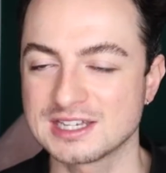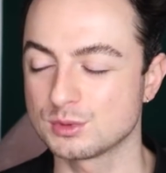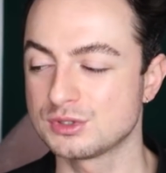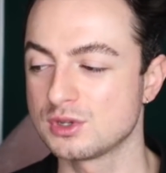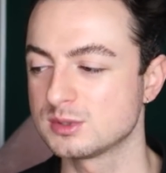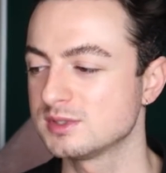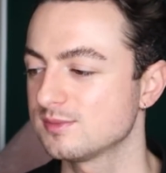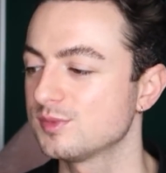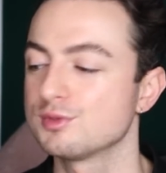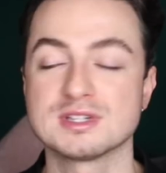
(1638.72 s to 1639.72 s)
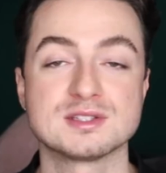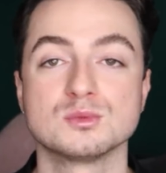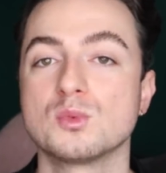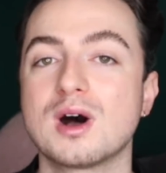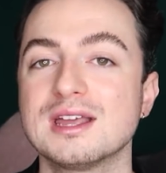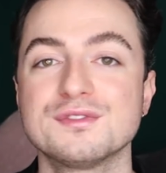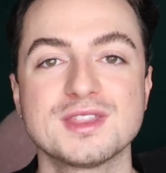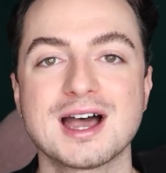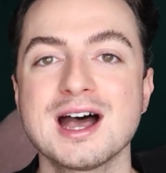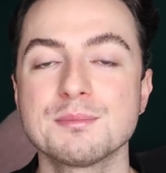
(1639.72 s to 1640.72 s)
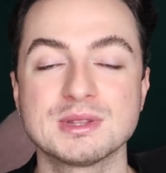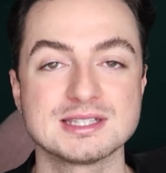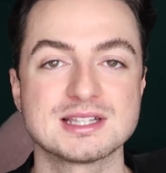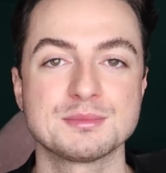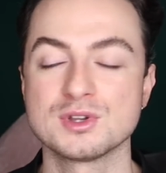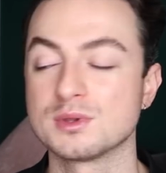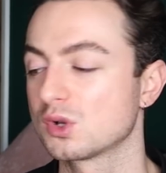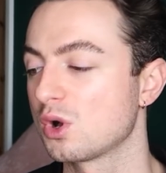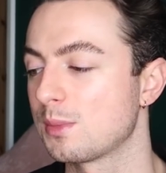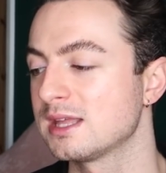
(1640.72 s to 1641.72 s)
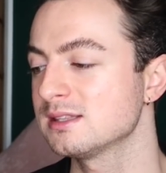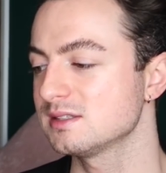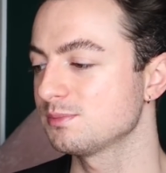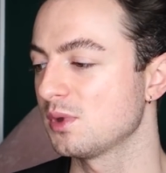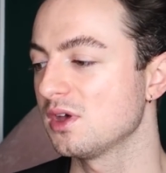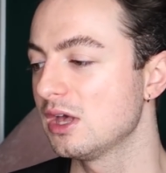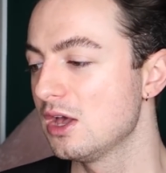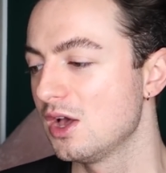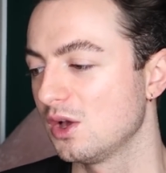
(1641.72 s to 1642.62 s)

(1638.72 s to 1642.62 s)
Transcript: anyone knows the reason why for that, please let me know in the comments. But